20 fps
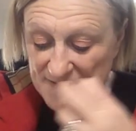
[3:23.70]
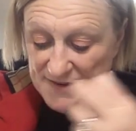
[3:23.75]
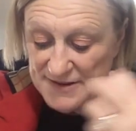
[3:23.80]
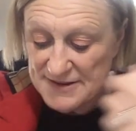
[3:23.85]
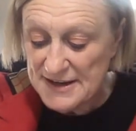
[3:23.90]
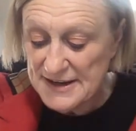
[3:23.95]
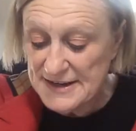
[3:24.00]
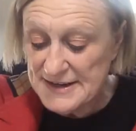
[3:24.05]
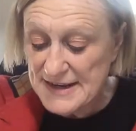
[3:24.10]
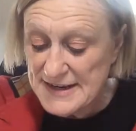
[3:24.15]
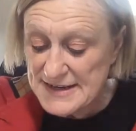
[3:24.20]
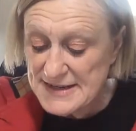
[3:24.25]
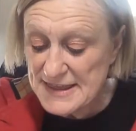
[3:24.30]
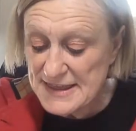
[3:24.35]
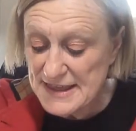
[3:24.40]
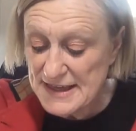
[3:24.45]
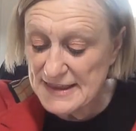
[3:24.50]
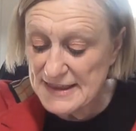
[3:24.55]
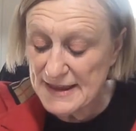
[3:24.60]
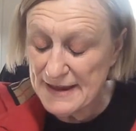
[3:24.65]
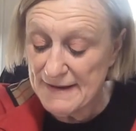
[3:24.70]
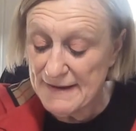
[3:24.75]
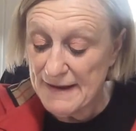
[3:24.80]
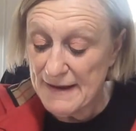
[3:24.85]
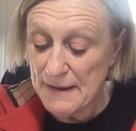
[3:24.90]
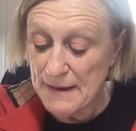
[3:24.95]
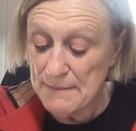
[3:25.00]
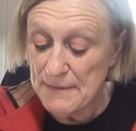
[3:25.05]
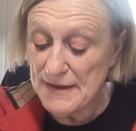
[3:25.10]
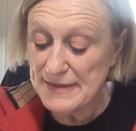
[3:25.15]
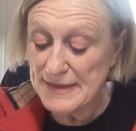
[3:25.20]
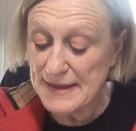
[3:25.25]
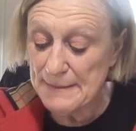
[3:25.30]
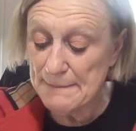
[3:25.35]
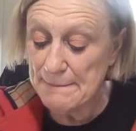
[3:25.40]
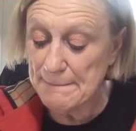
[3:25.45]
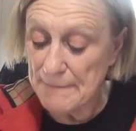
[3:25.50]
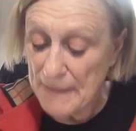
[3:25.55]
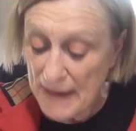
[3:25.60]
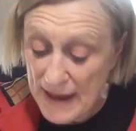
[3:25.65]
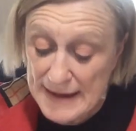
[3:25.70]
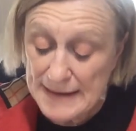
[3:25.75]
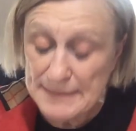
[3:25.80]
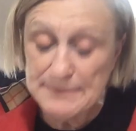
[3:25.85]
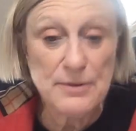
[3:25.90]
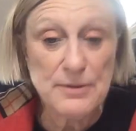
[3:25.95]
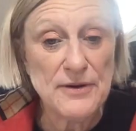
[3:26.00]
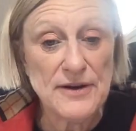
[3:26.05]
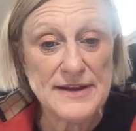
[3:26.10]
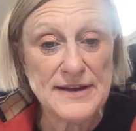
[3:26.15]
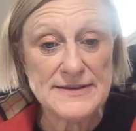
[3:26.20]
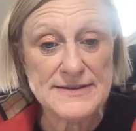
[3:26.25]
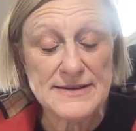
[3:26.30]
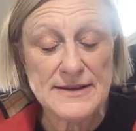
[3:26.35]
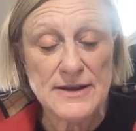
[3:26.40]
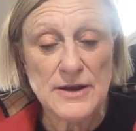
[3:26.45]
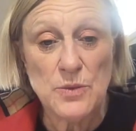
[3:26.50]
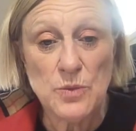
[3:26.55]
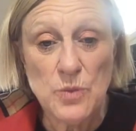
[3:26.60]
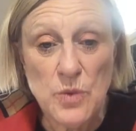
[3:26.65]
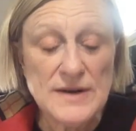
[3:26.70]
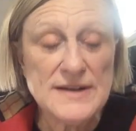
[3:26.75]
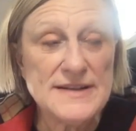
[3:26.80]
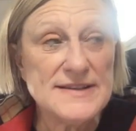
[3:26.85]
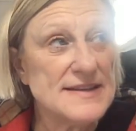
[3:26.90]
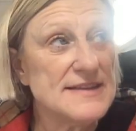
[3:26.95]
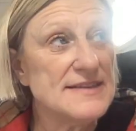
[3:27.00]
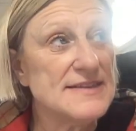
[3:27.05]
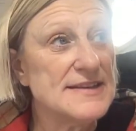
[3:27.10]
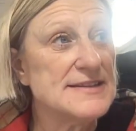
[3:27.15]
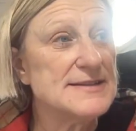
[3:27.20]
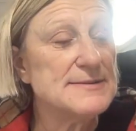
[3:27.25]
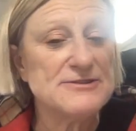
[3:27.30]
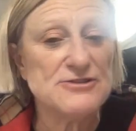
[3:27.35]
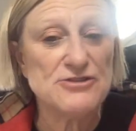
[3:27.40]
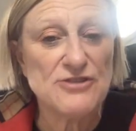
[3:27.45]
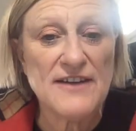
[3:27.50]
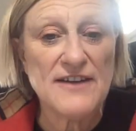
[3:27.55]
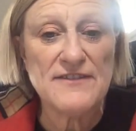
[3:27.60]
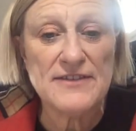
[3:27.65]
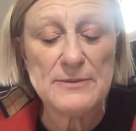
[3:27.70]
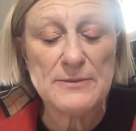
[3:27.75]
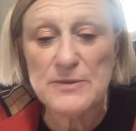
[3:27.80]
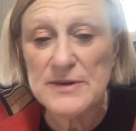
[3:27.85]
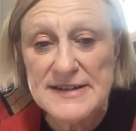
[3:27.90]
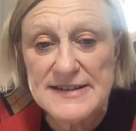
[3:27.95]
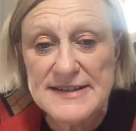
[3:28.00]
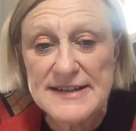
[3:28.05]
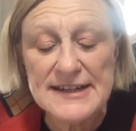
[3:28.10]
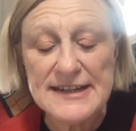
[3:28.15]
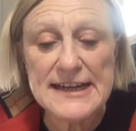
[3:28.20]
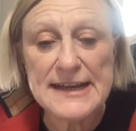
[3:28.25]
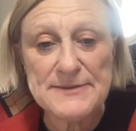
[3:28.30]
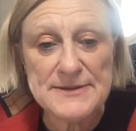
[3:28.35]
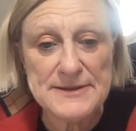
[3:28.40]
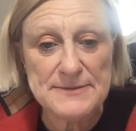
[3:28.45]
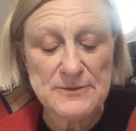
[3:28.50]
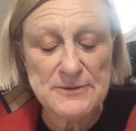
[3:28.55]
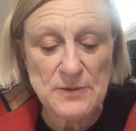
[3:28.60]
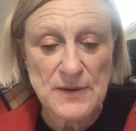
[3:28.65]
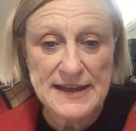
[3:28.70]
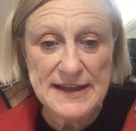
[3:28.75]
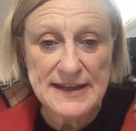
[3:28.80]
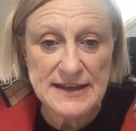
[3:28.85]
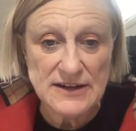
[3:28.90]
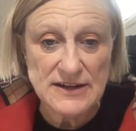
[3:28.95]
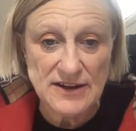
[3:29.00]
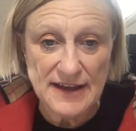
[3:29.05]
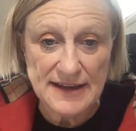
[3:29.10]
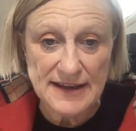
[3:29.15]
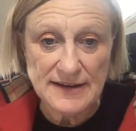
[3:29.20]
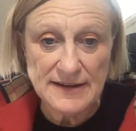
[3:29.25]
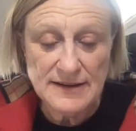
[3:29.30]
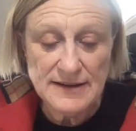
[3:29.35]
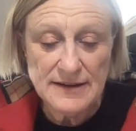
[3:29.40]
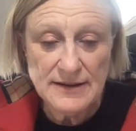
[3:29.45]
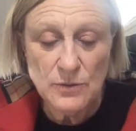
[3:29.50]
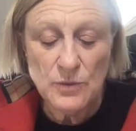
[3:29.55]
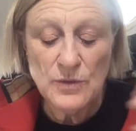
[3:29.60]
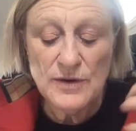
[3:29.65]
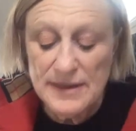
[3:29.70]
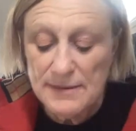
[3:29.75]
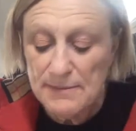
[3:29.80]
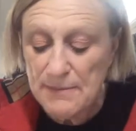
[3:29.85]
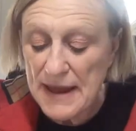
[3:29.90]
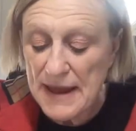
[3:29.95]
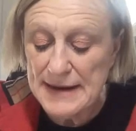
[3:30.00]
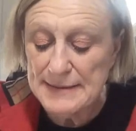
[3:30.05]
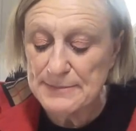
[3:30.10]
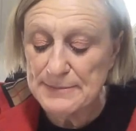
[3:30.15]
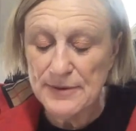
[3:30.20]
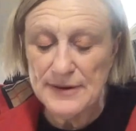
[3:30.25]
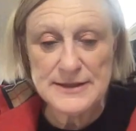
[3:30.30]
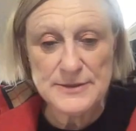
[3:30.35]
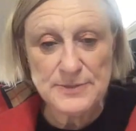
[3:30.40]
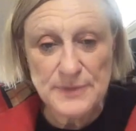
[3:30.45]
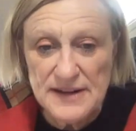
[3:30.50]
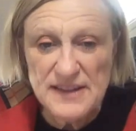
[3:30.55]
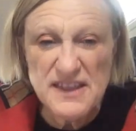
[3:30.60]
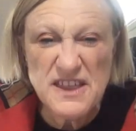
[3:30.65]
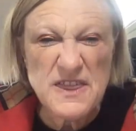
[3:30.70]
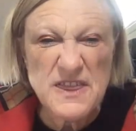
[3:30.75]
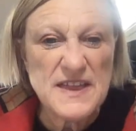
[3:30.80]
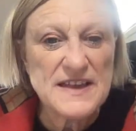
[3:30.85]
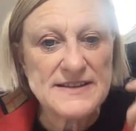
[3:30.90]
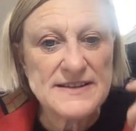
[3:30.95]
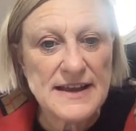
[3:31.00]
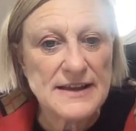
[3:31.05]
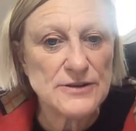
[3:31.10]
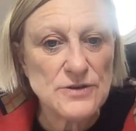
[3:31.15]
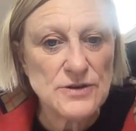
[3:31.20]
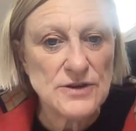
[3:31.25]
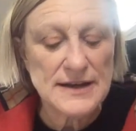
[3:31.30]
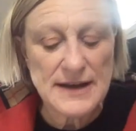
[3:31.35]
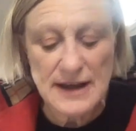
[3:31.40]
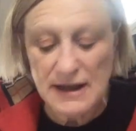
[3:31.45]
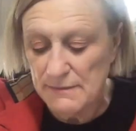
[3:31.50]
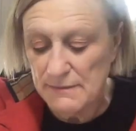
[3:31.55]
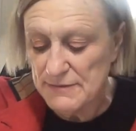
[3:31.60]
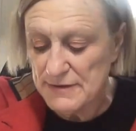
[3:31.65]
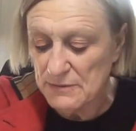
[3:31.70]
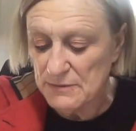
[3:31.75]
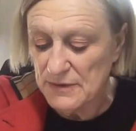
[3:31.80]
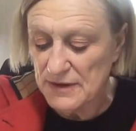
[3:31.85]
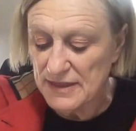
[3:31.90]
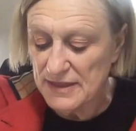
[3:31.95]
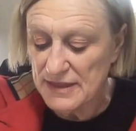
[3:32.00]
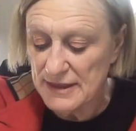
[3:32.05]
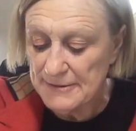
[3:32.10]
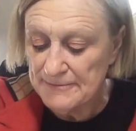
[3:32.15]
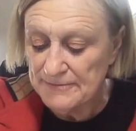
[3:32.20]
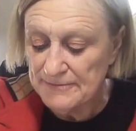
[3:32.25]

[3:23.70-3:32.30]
So you need to think about their pain points. What is it that's driving them? What is it that keeps them awake at night? What are the pain points? What are the things that you can help them with?